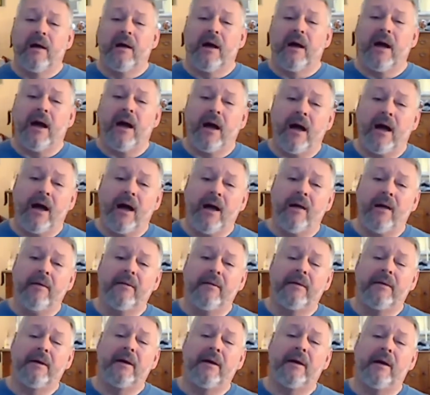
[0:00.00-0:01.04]
uh,
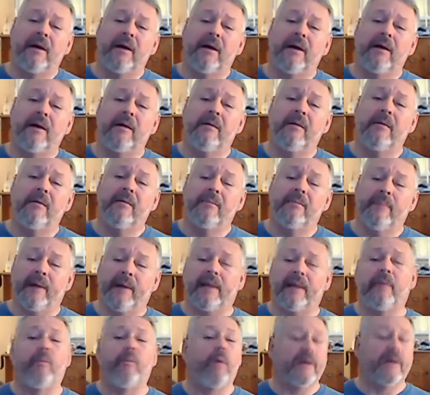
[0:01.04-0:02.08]

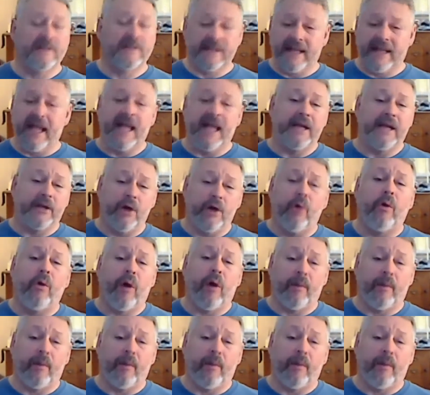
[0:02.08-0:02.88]
but once again, no